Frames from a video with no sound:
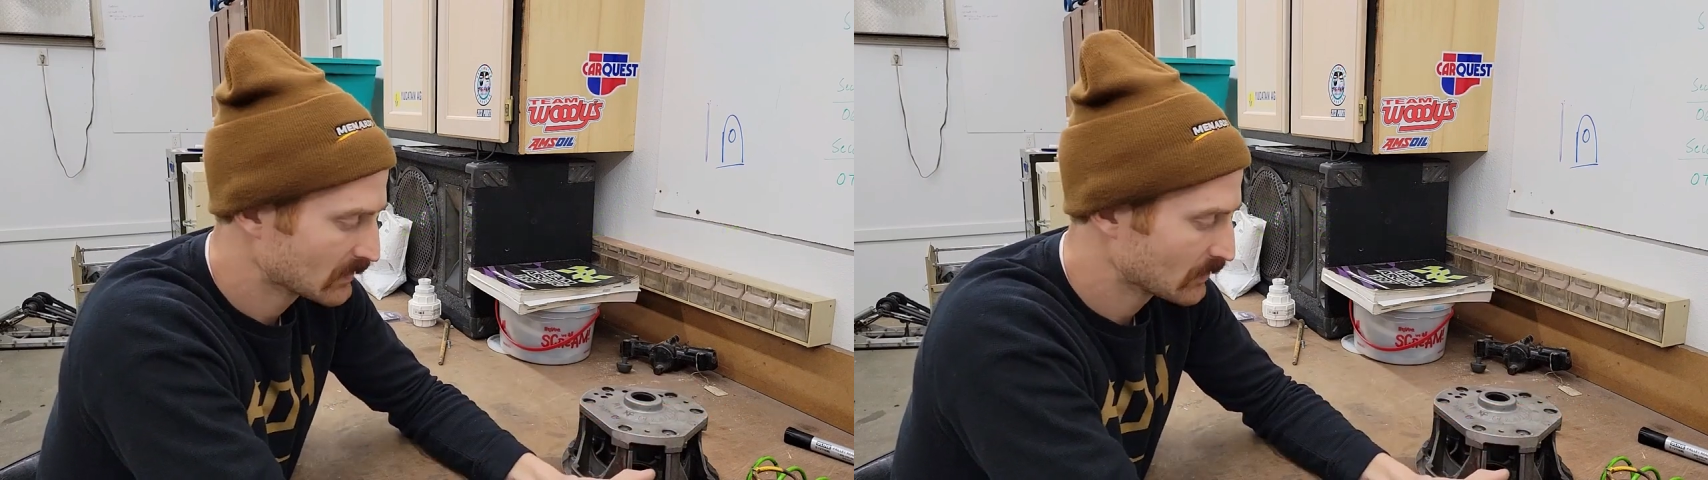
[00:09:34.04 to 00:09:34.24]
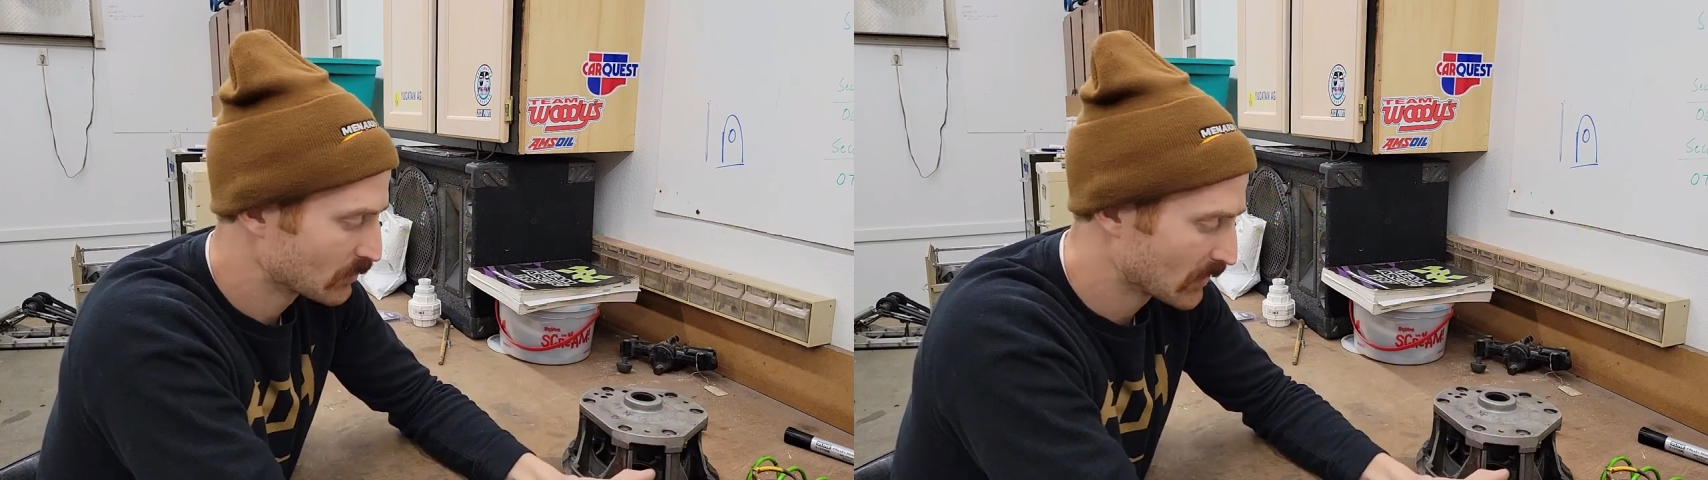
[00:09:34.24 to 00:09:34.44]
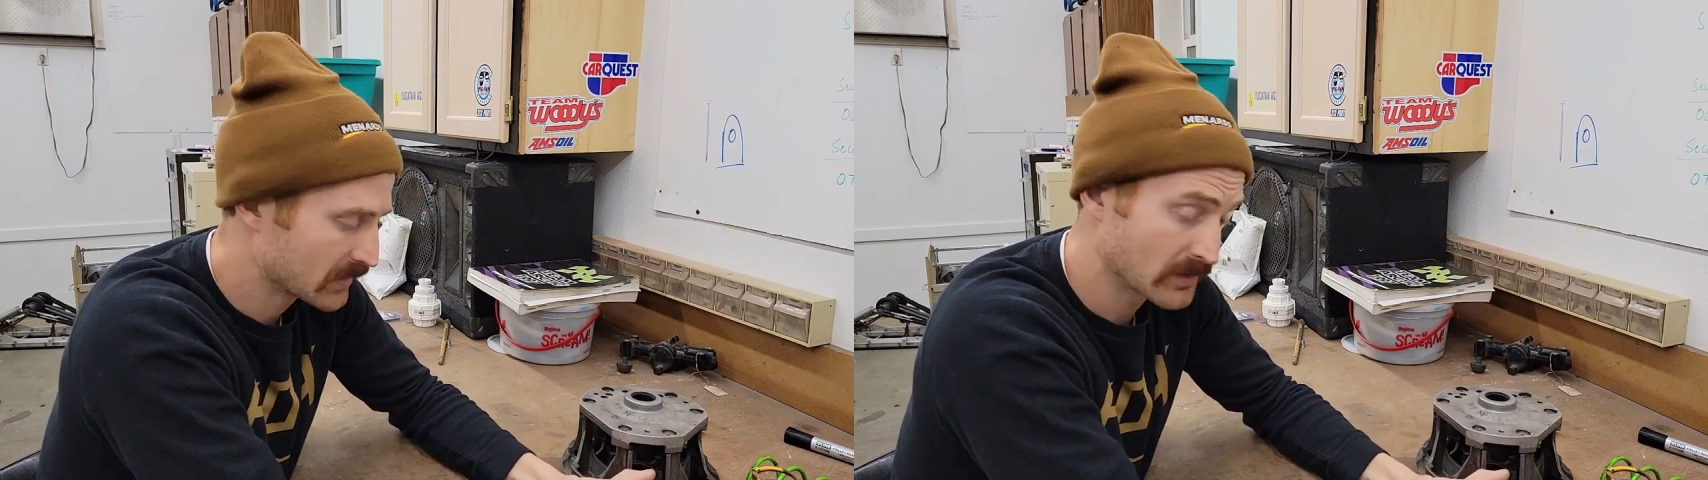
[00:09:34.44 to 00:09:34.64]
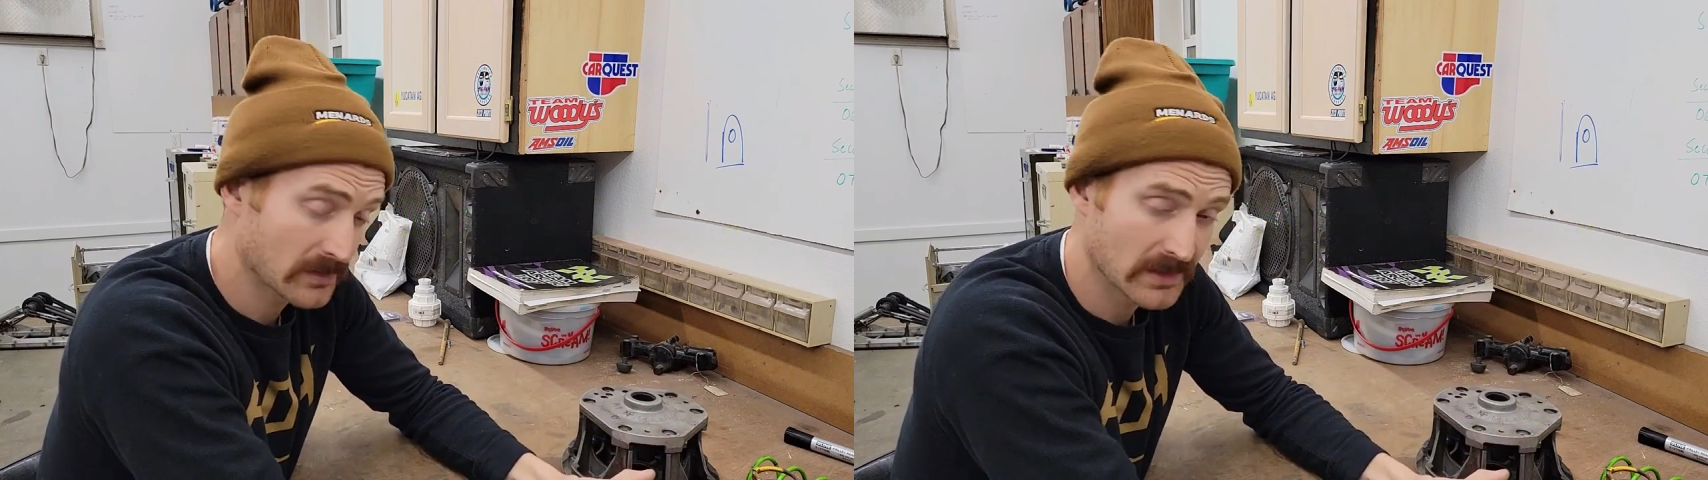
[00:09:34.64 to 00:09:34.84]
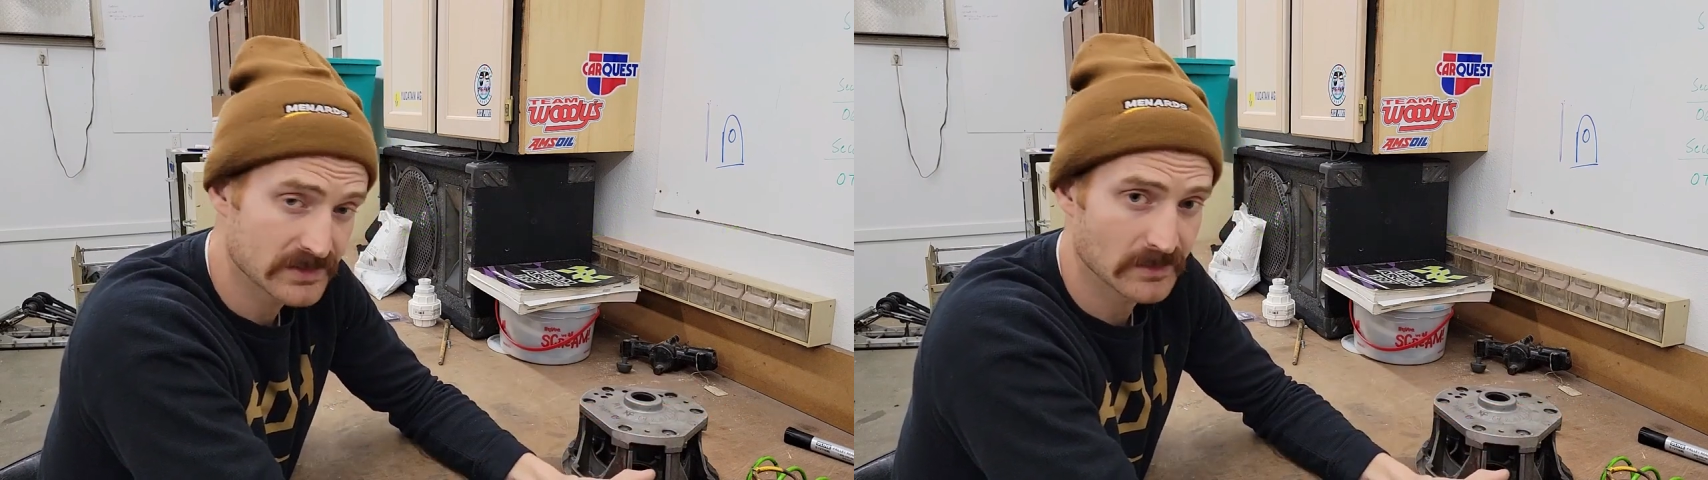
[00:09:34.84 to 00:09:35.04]
bringing your
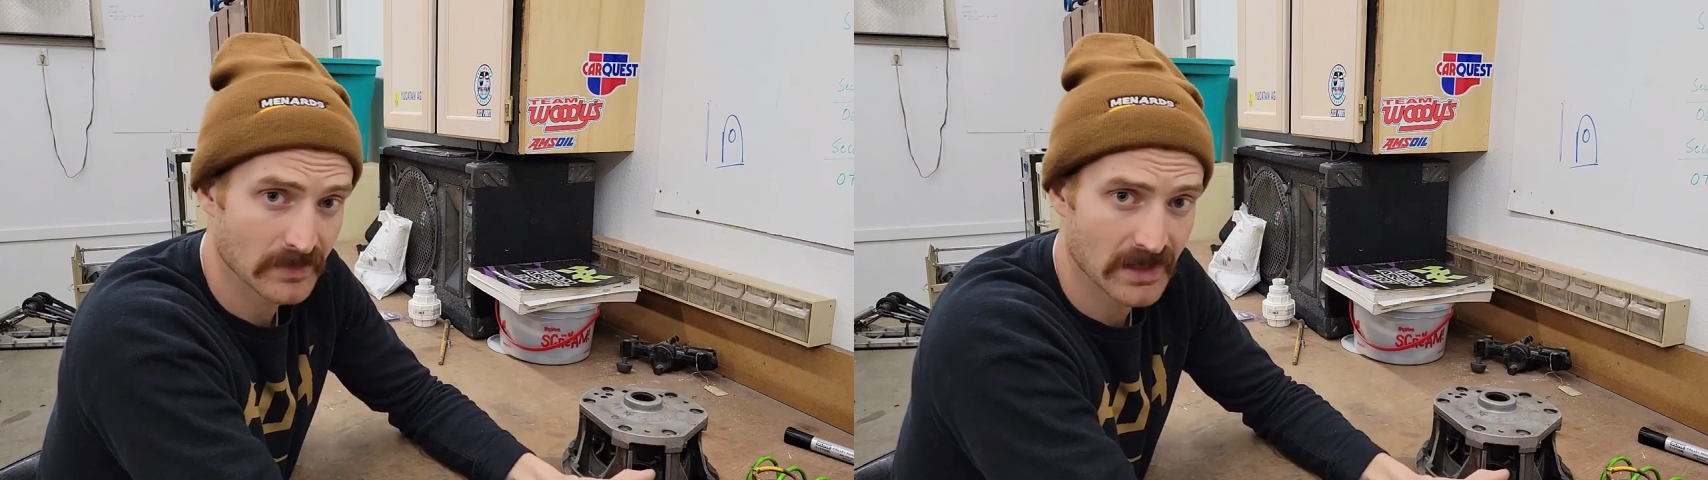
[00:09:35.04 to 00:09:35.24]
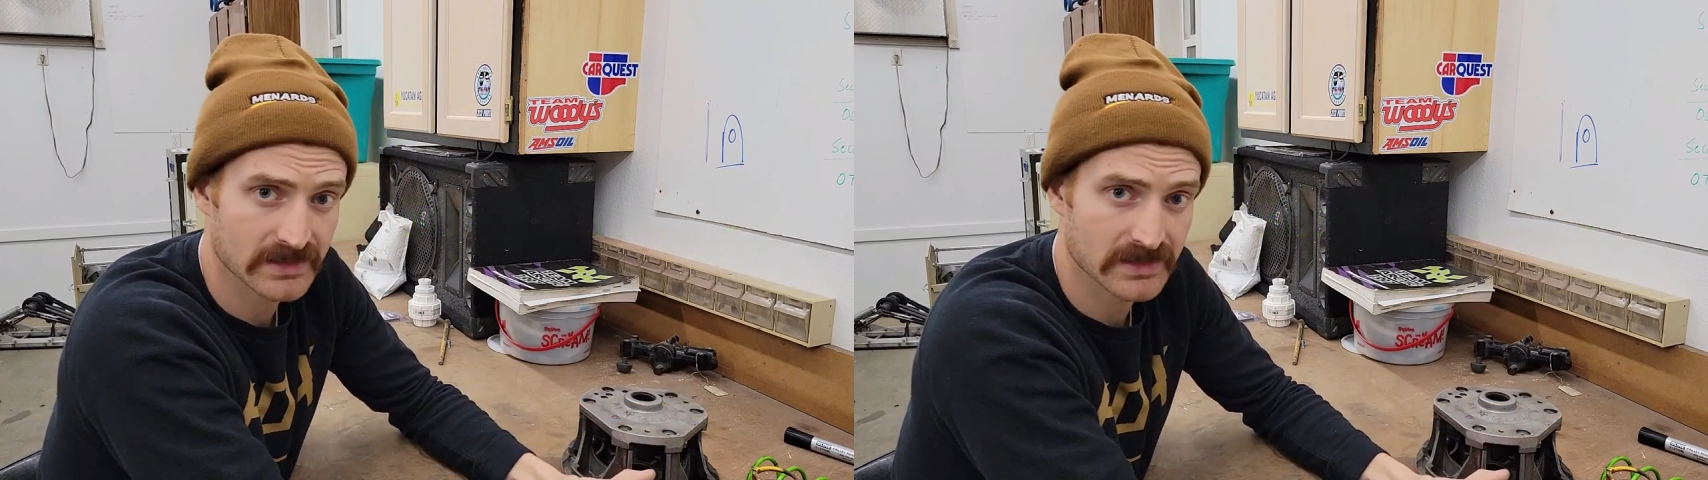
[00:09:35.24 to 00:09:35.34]
clutching back